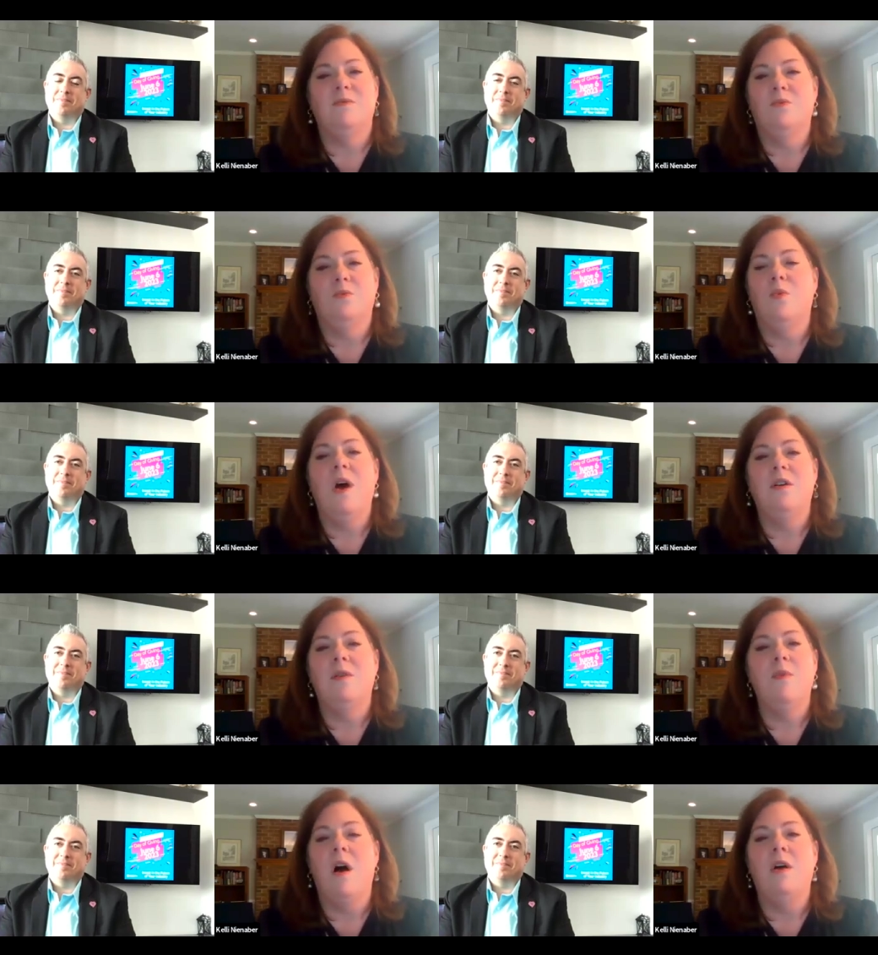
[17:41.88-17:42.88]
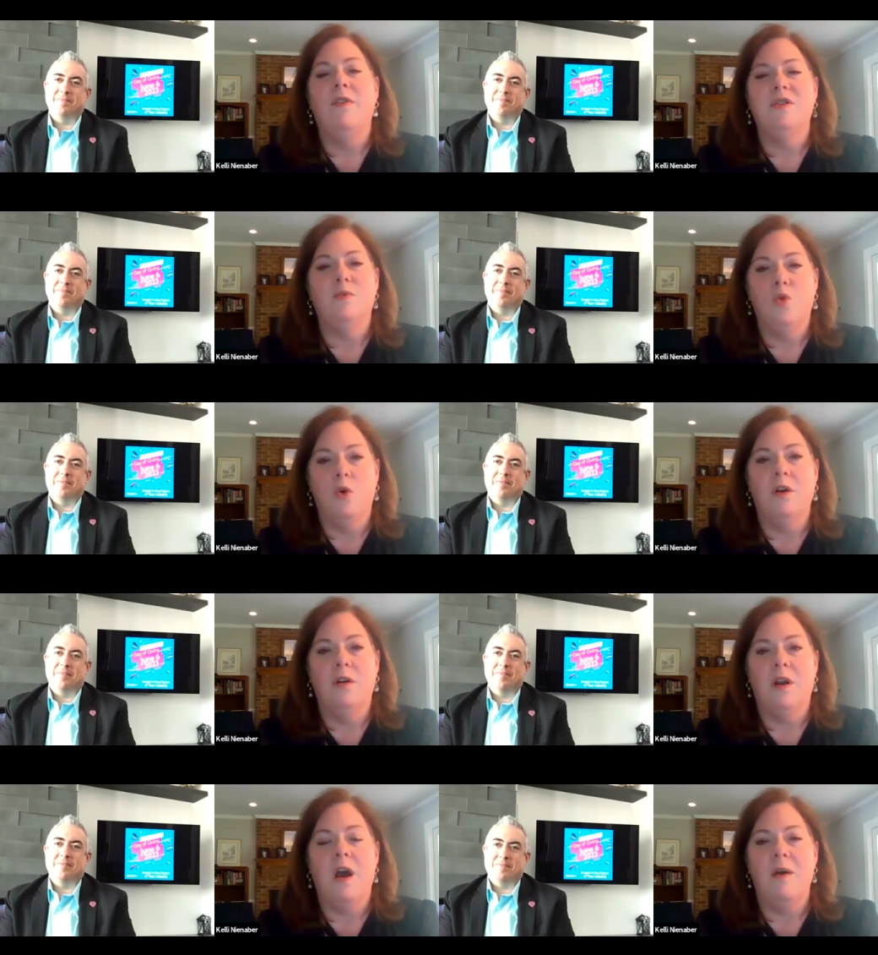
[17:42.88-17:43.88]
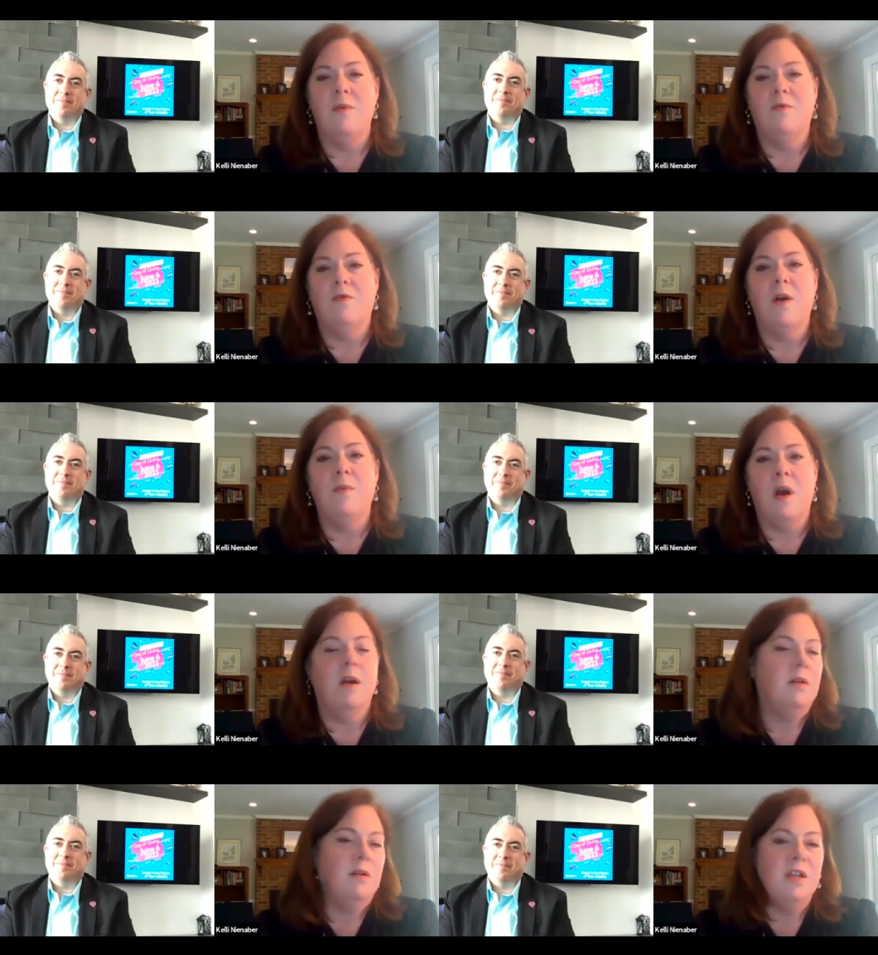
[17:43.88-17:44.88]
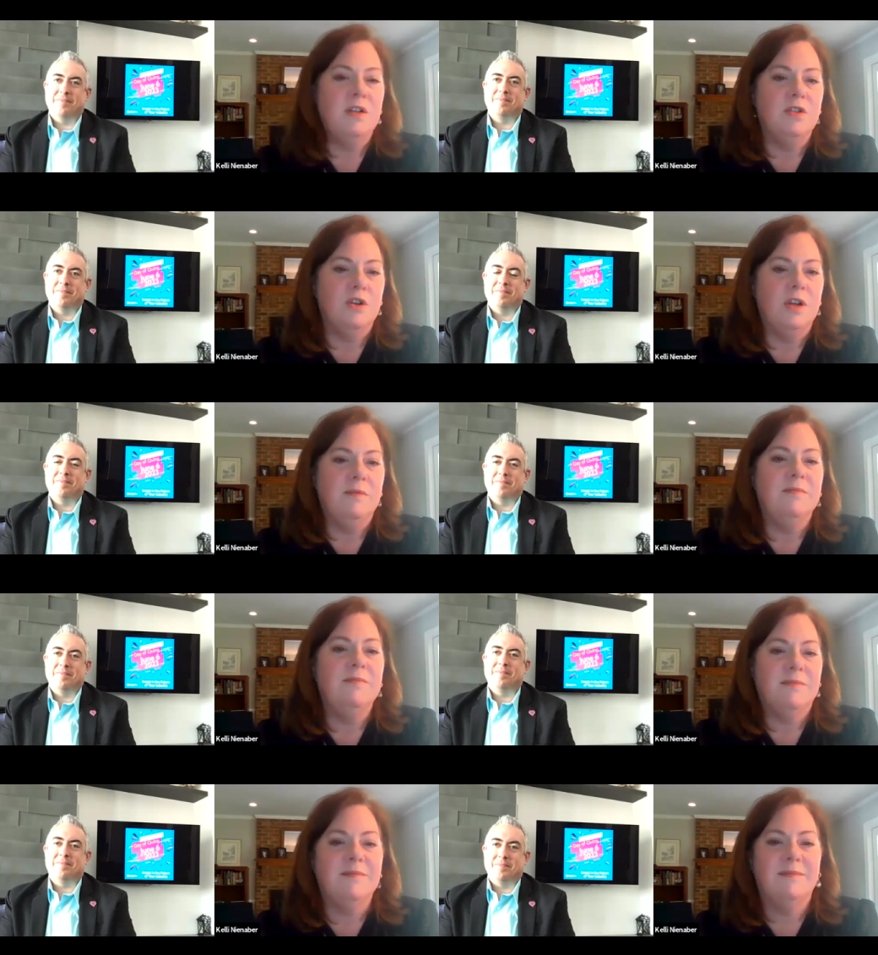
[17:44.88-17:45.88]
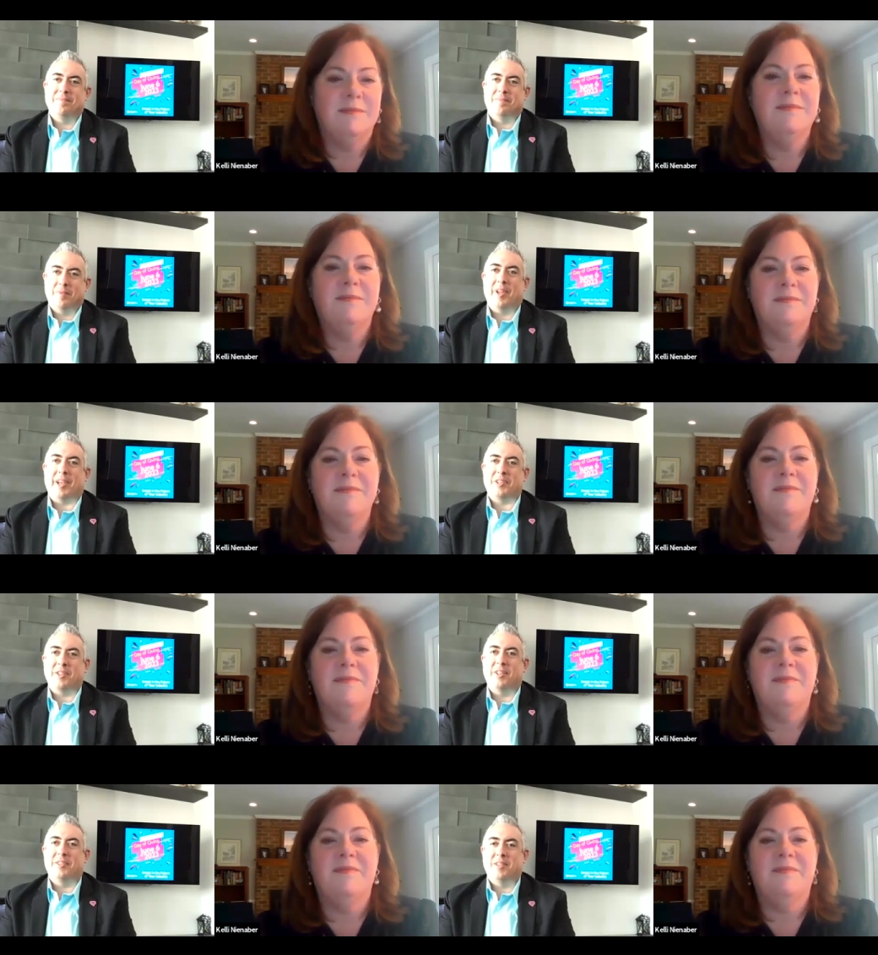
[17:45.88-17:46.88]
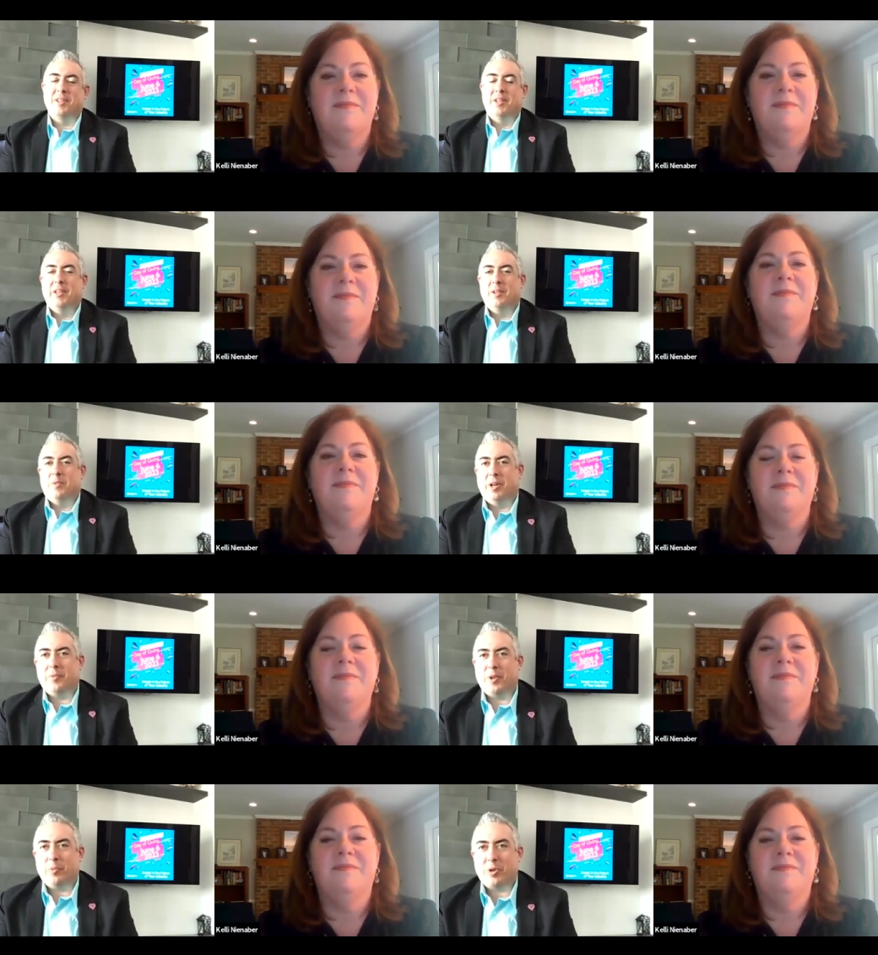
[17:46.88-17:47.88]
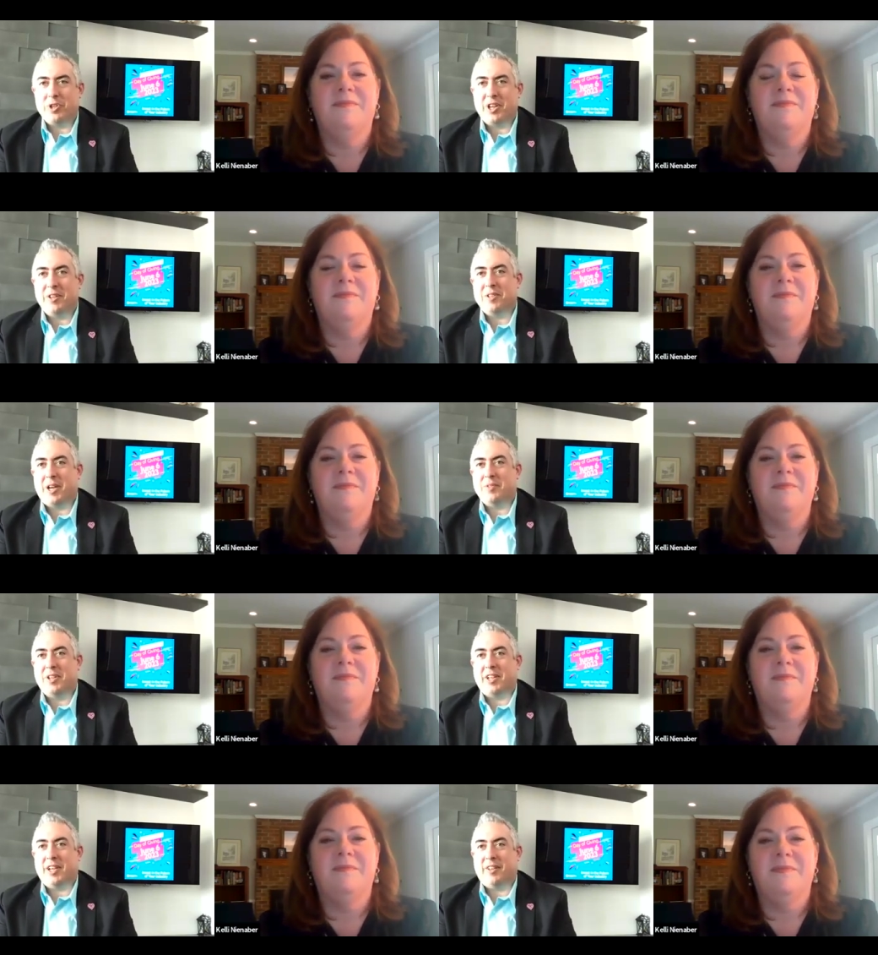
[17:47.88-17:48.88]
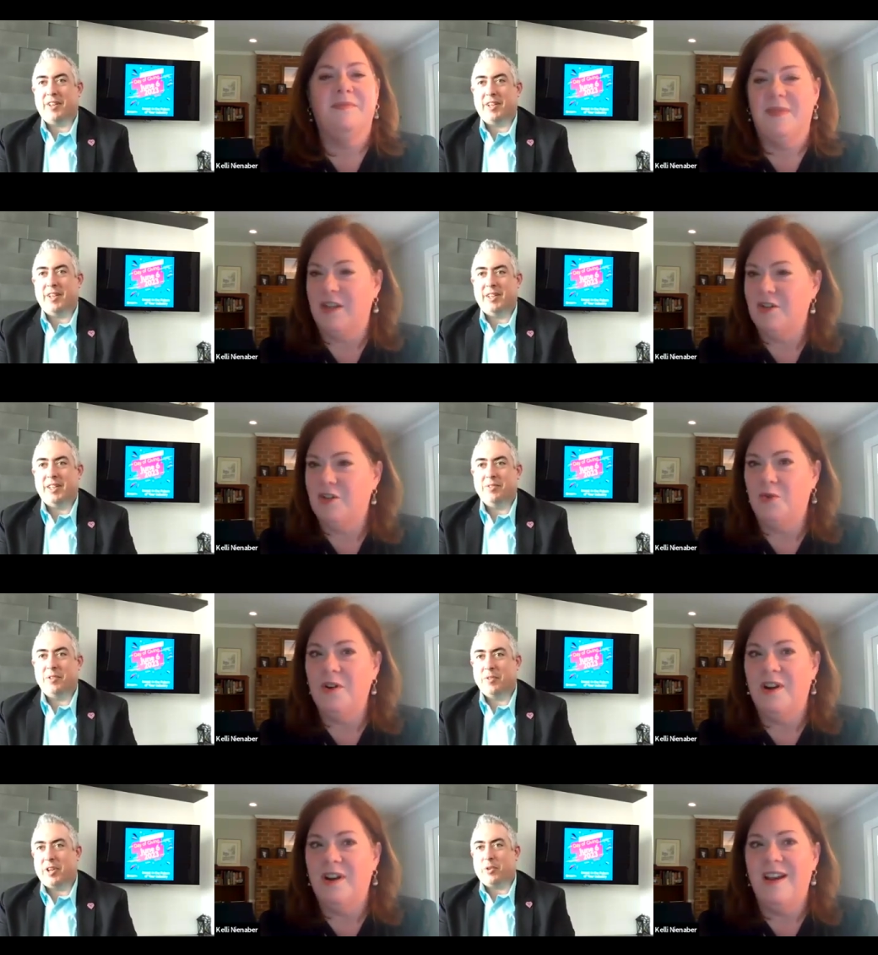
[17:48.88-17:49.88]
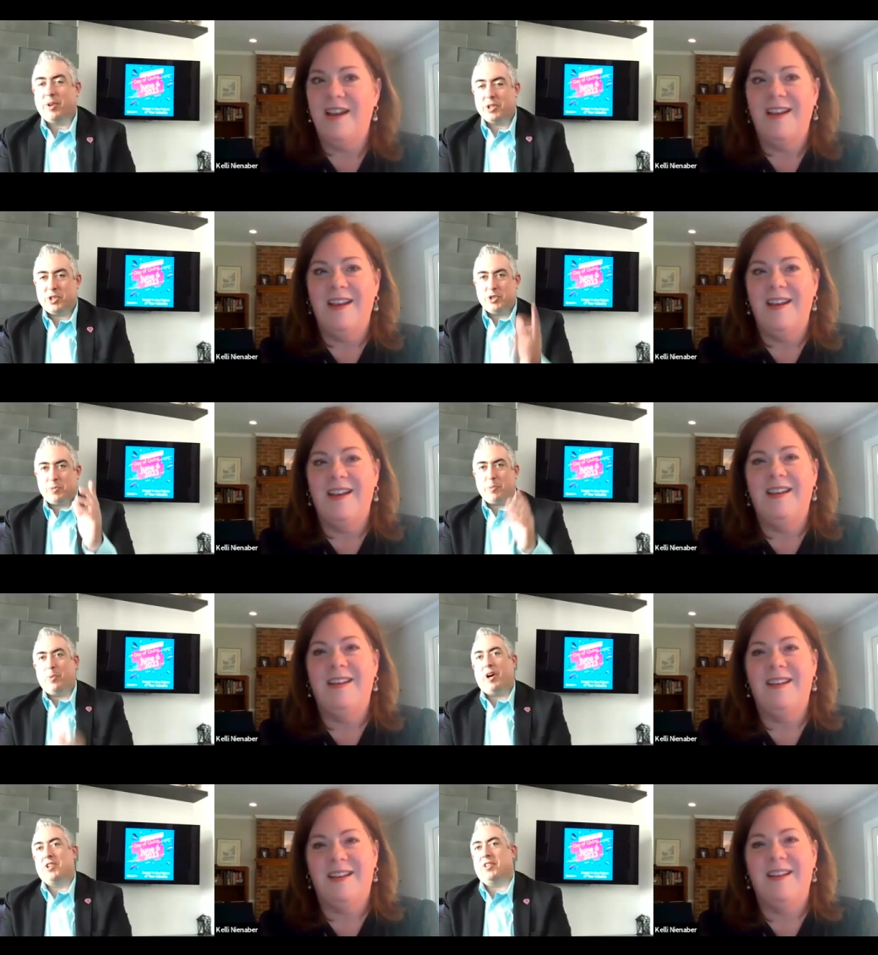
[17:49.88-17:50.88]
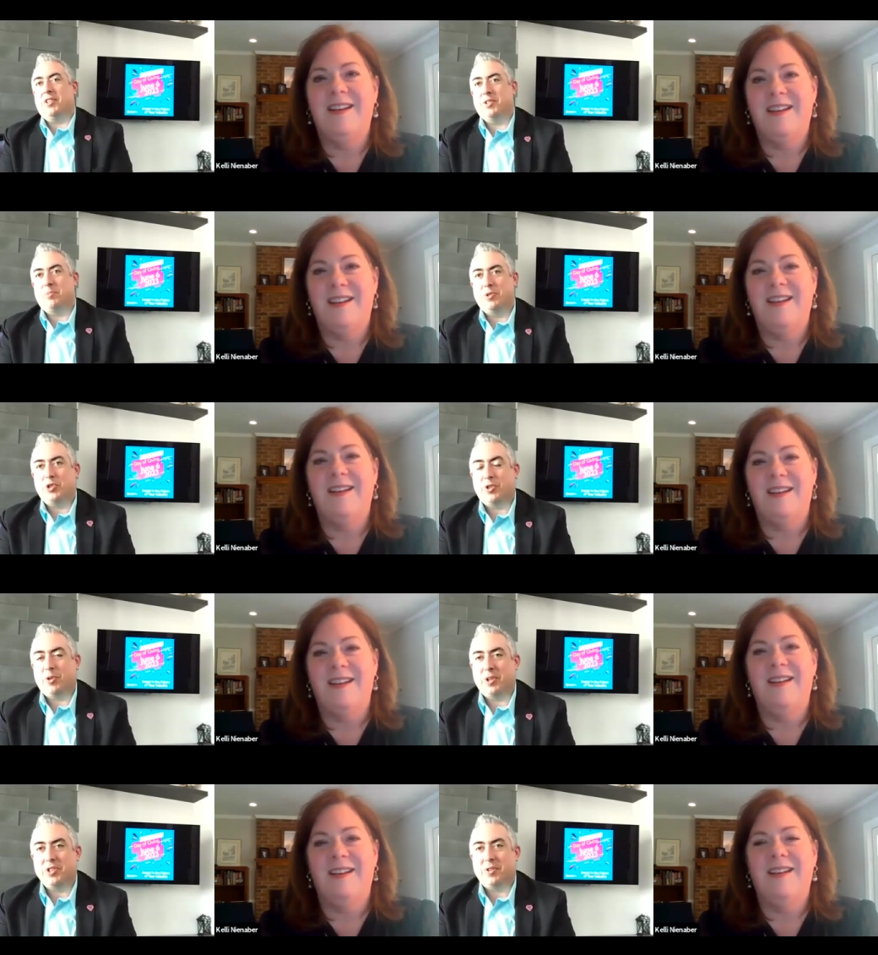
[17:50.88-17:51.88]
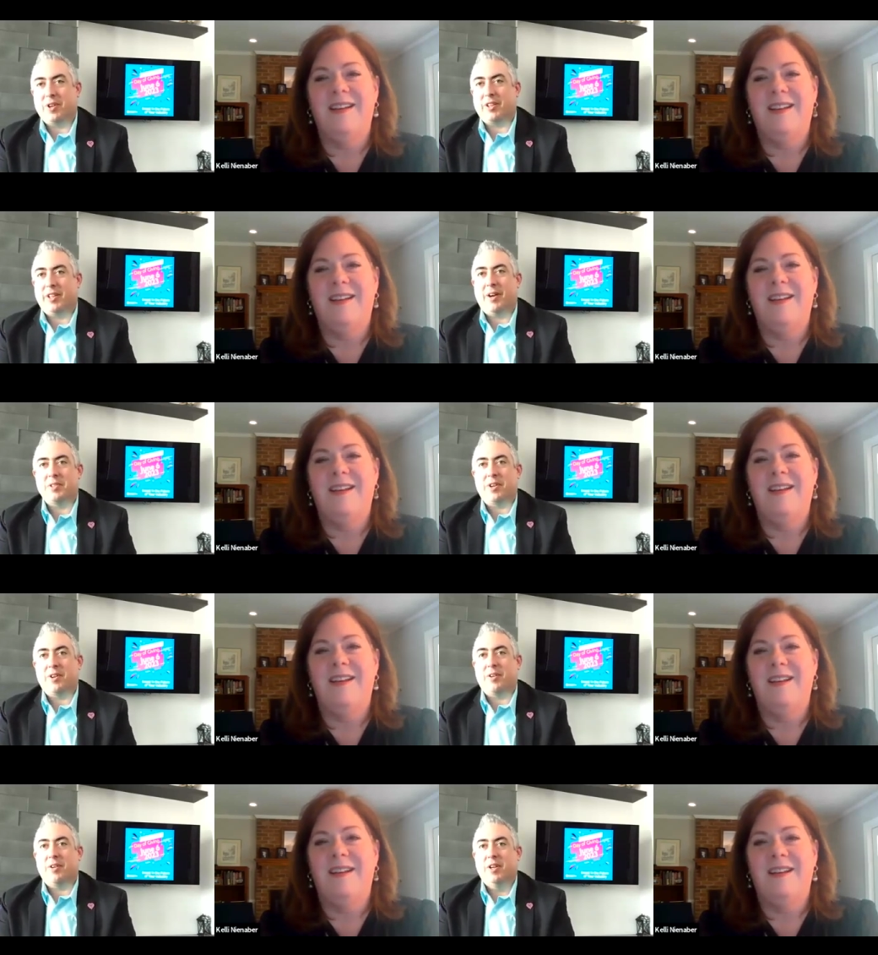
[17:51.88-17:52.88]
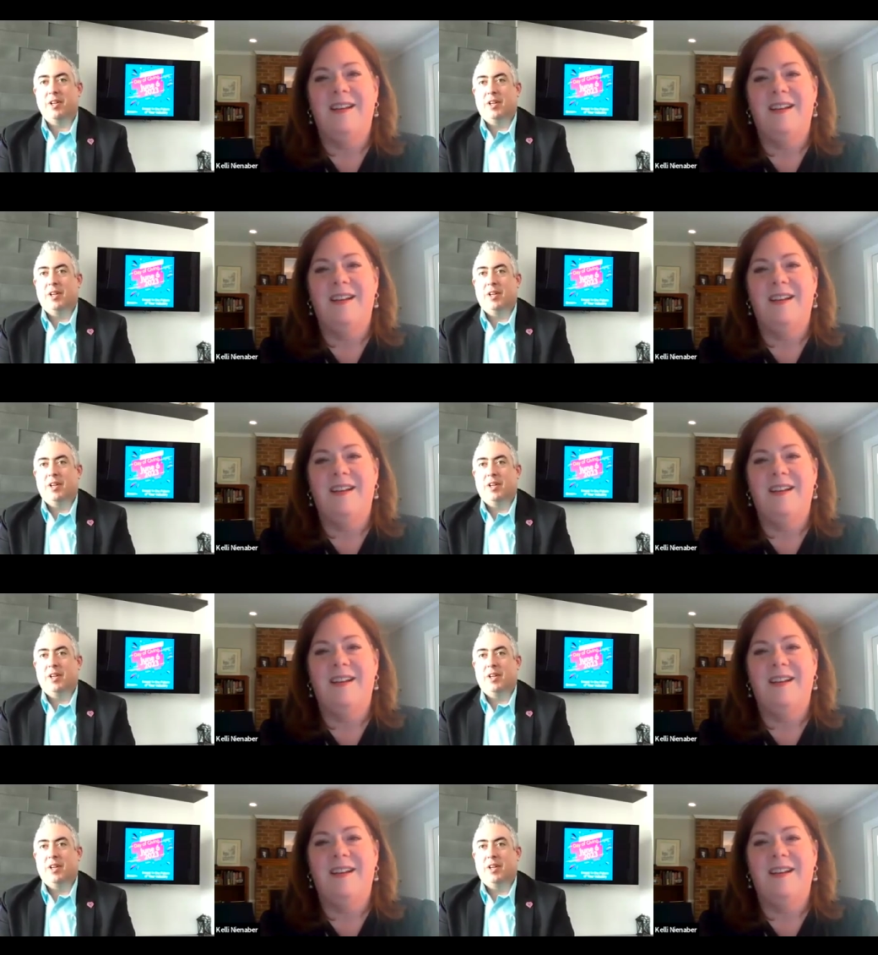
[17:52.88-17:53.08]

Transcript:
Speaker 1: welcome all the support um, from our industry excellent
Speaker 2: well appreciate your time today kelli uh, if you have any questions people watching this be sure to reach directly out to her